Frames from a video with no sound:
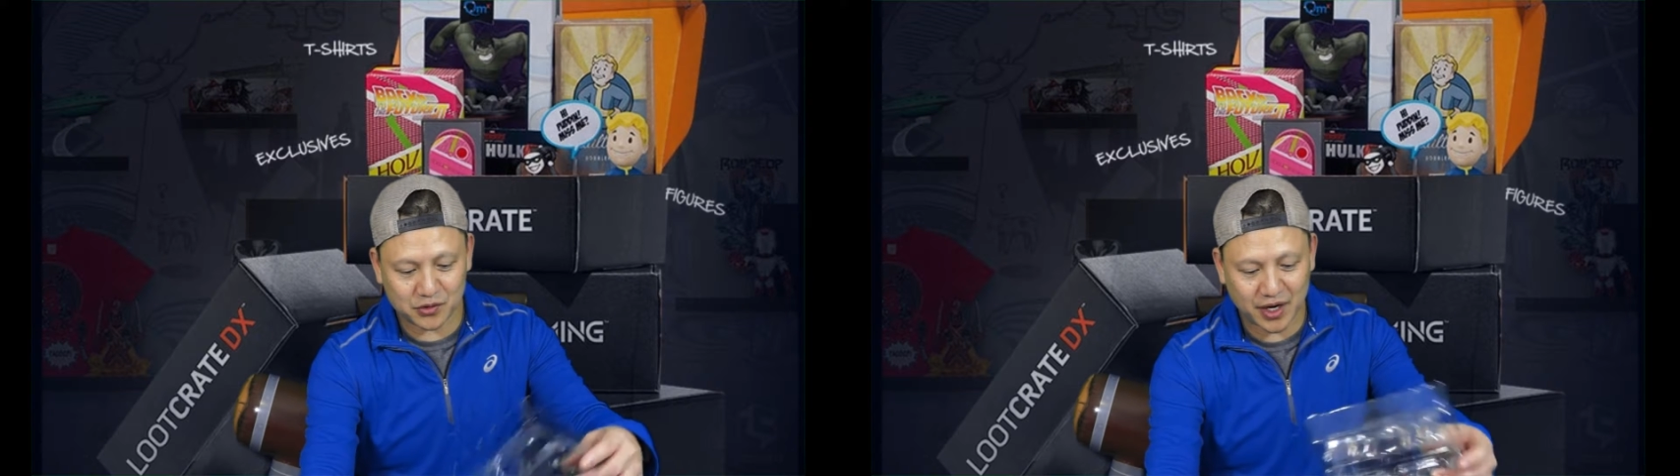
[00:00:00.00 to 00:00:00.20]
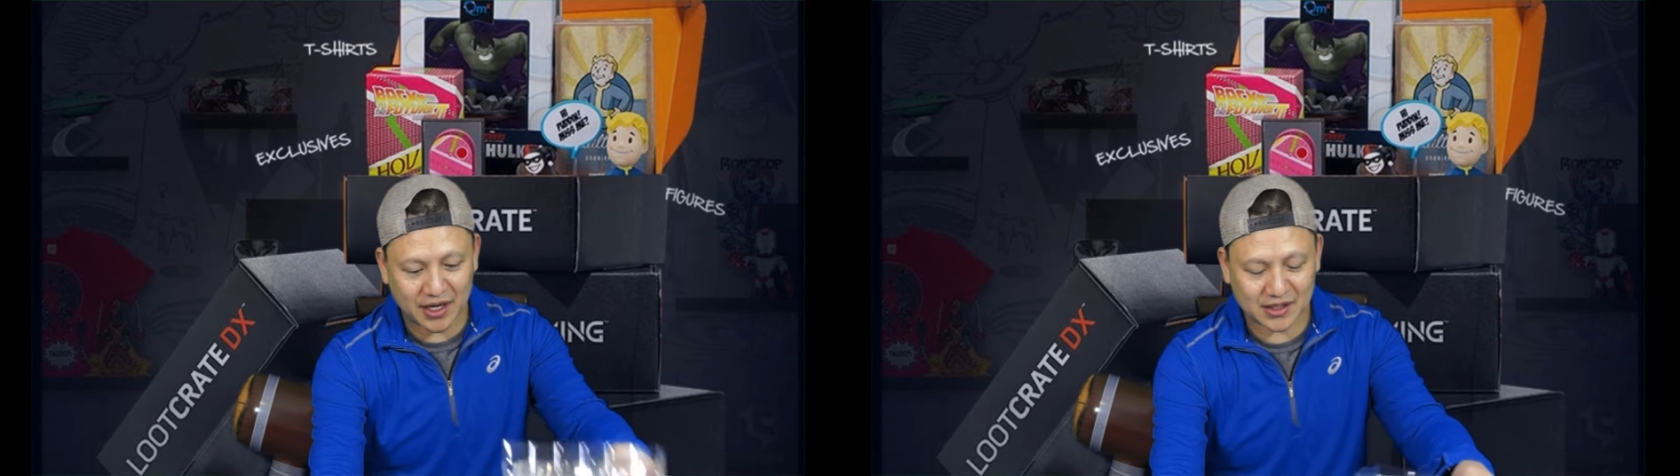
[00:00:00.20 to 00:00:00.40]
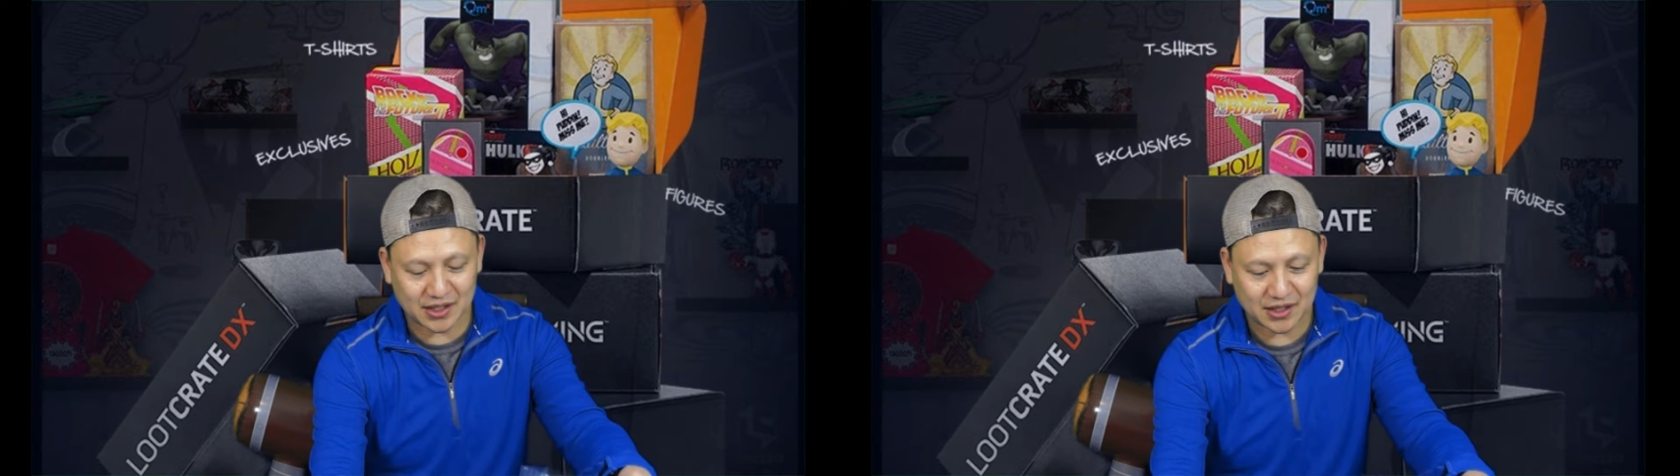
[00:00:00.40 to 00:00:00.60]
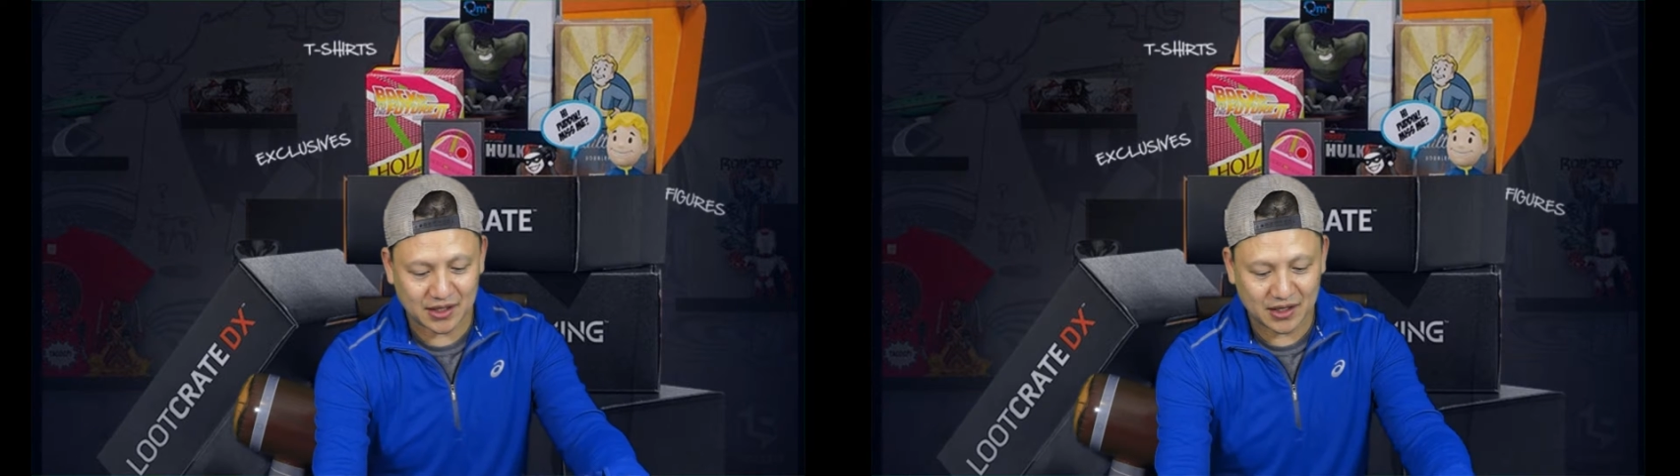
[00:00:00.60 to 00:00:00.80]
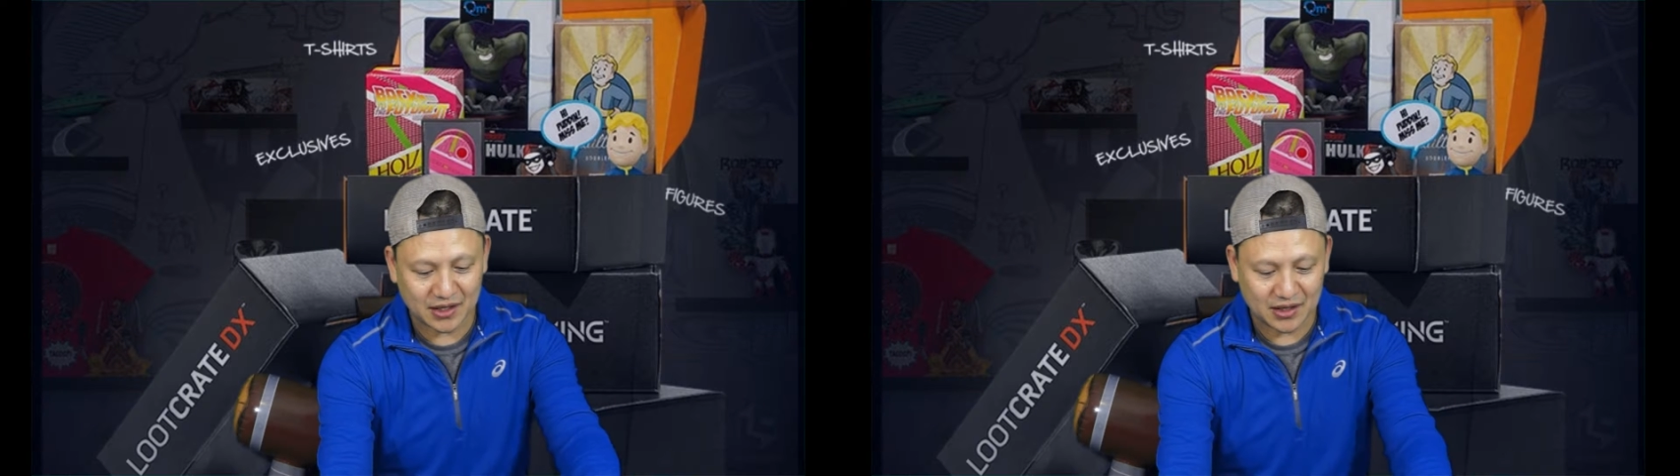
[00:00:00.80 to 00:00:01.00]
Crate,
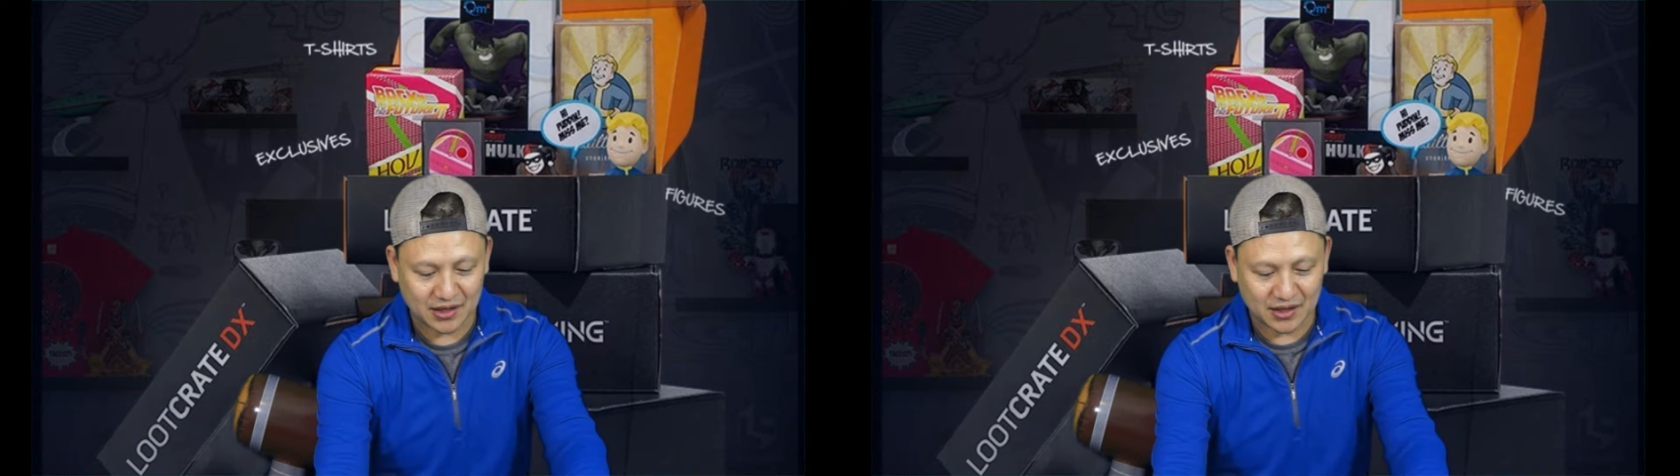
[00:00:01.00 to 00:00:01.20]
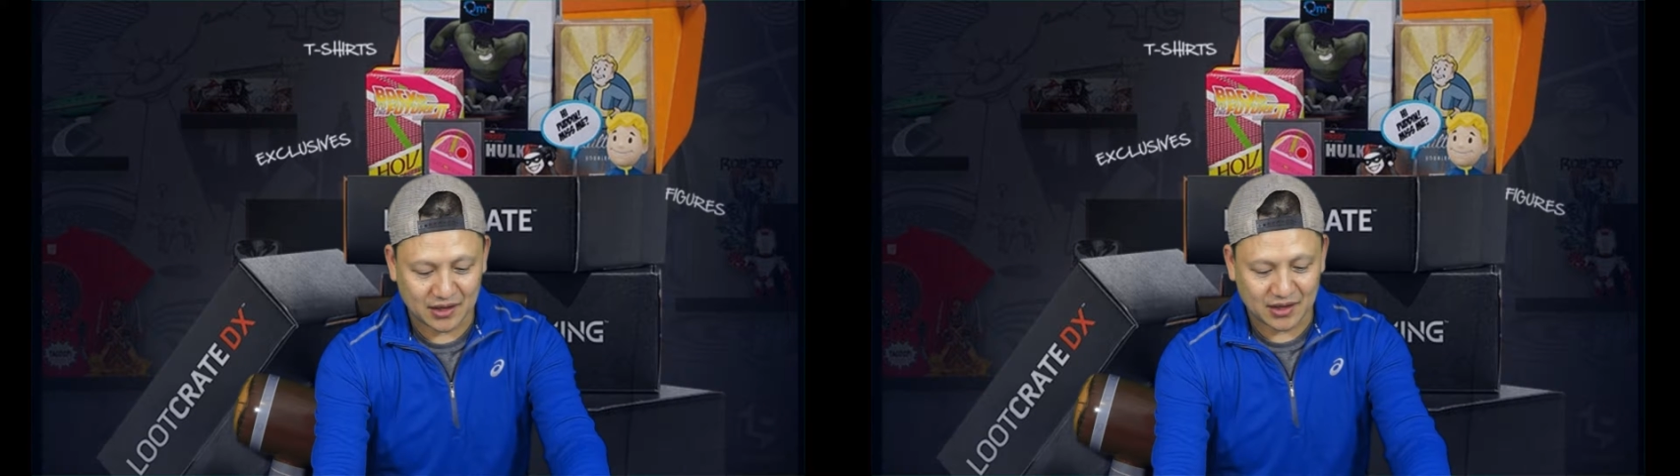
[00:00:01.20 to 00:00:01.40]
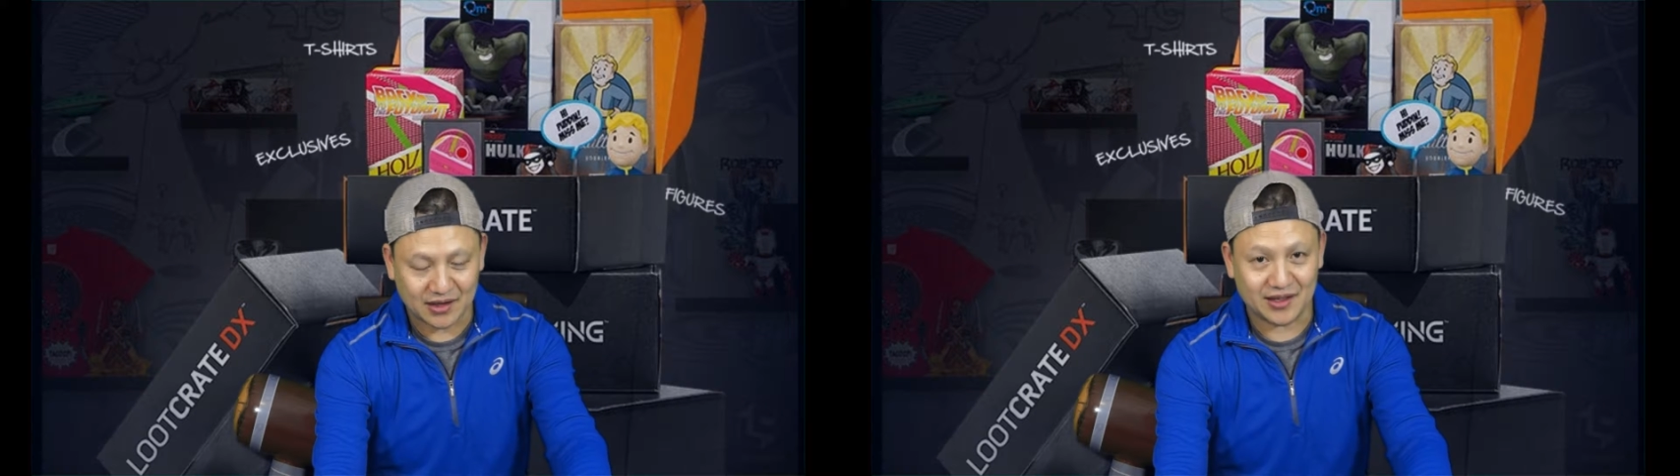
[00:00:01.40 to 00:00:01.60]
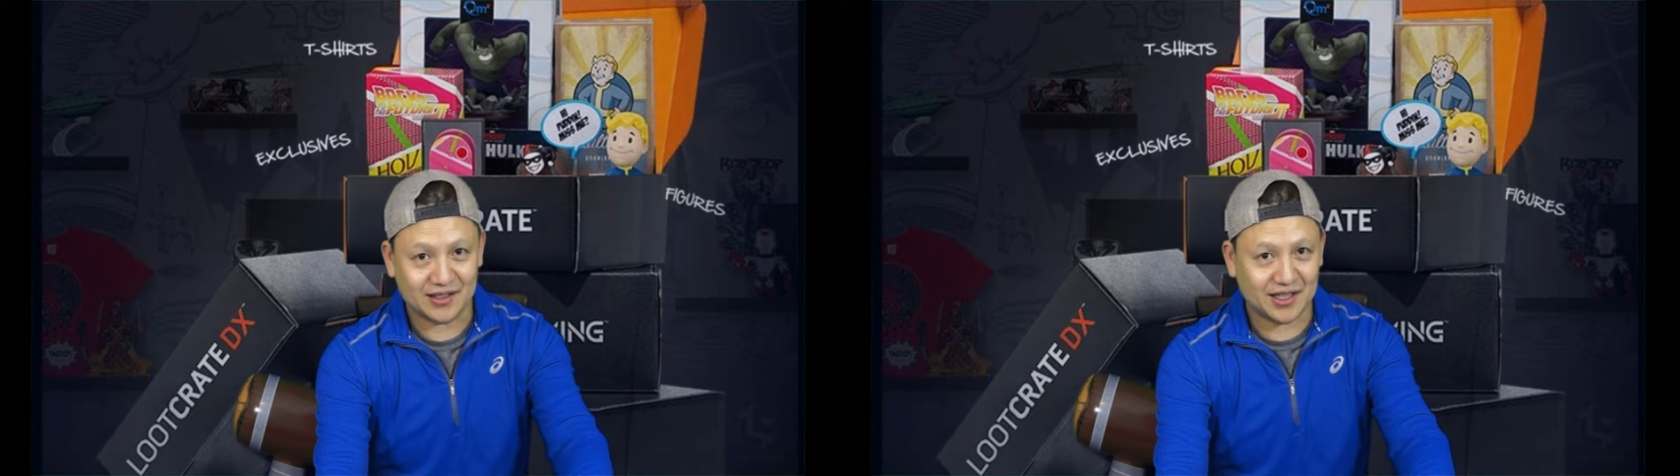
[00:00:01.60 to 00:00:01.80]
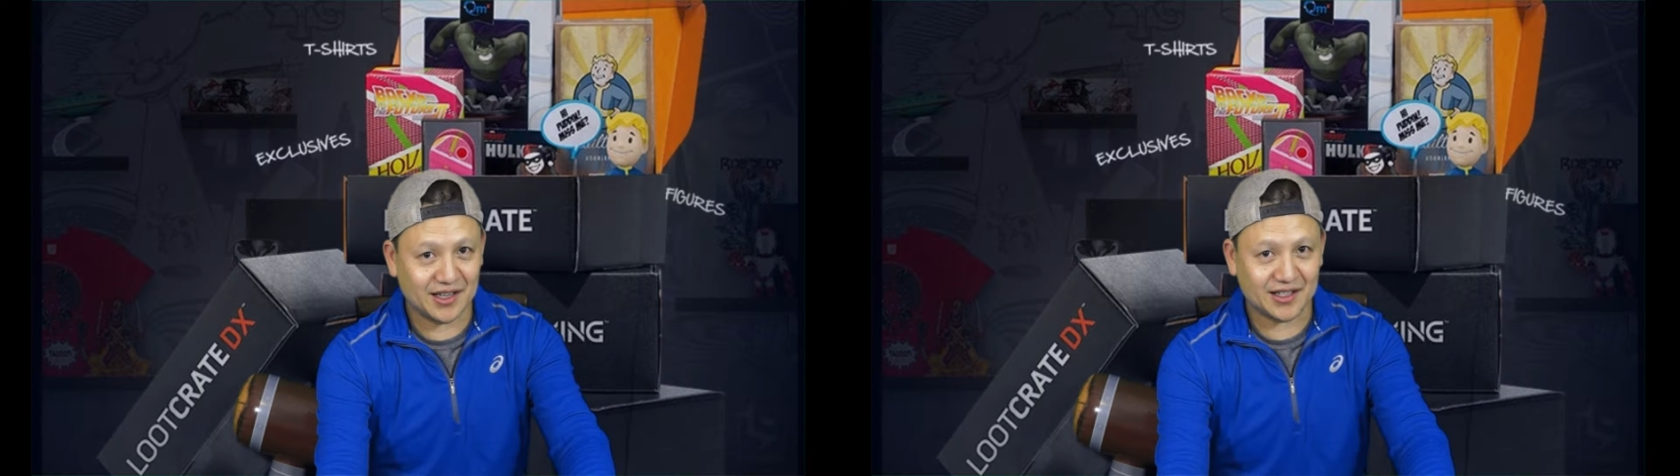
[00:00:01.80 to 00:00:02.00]

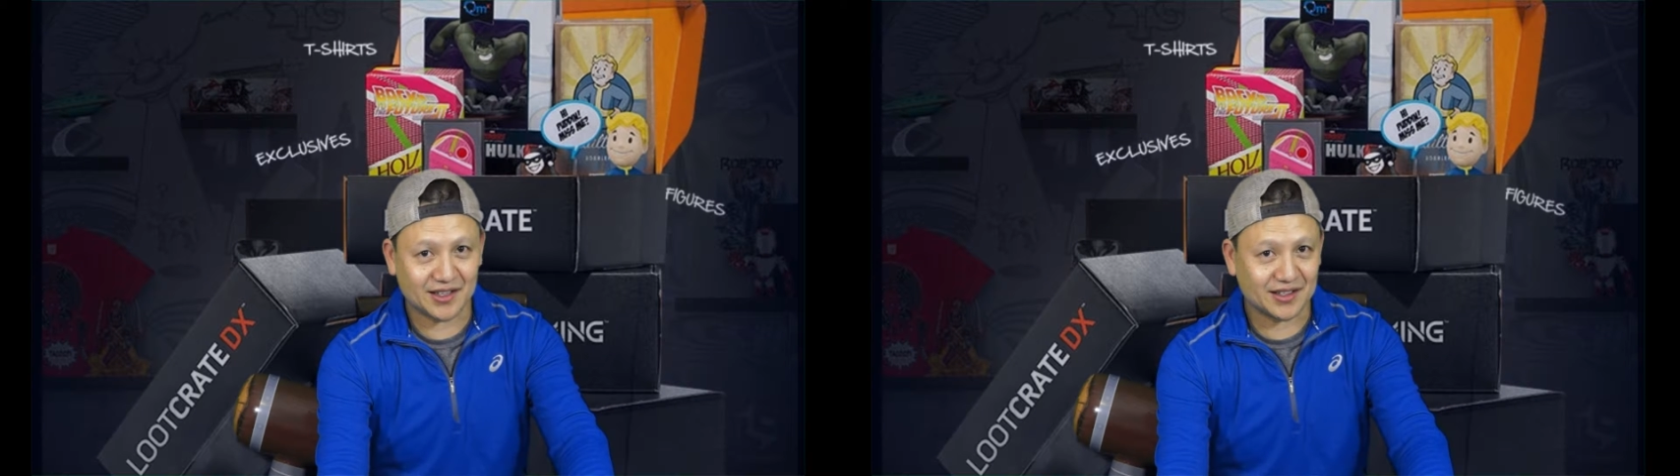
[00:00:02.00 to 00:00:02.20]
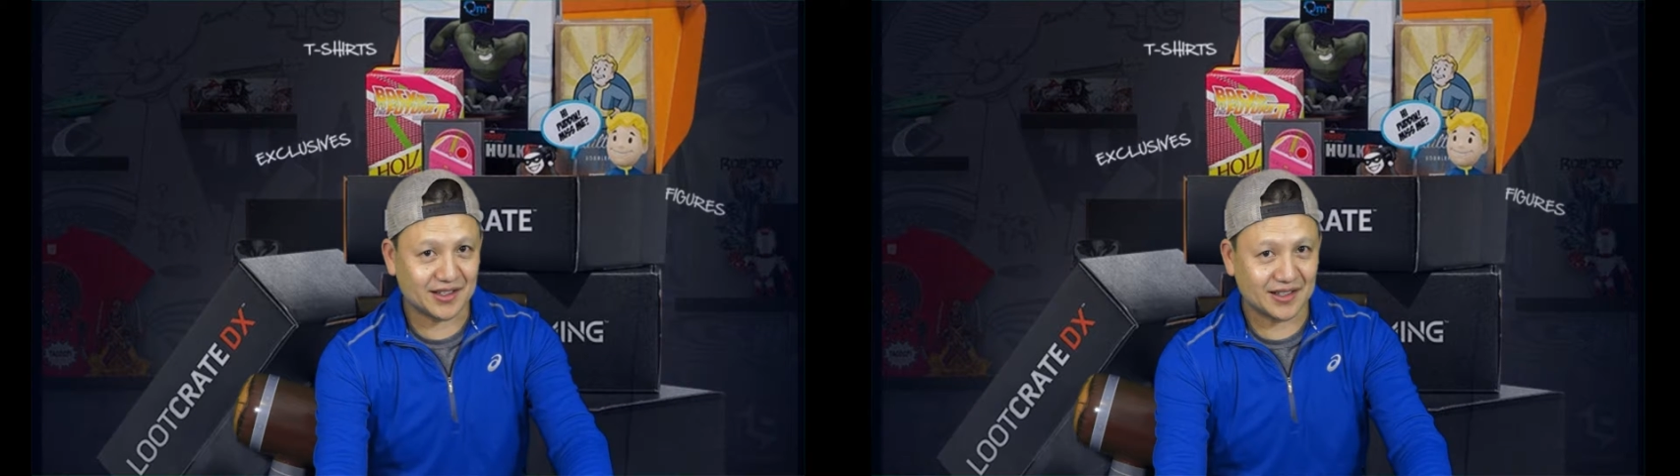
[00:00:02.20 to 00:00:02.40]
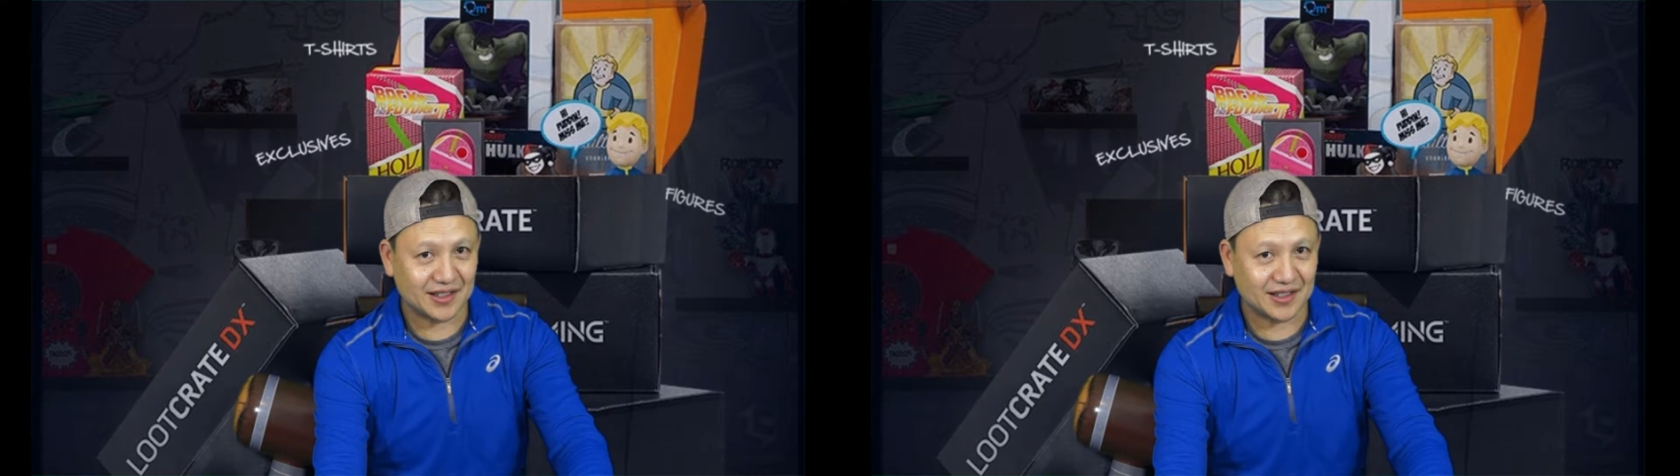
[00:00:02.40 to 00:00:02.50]
the t-shirt.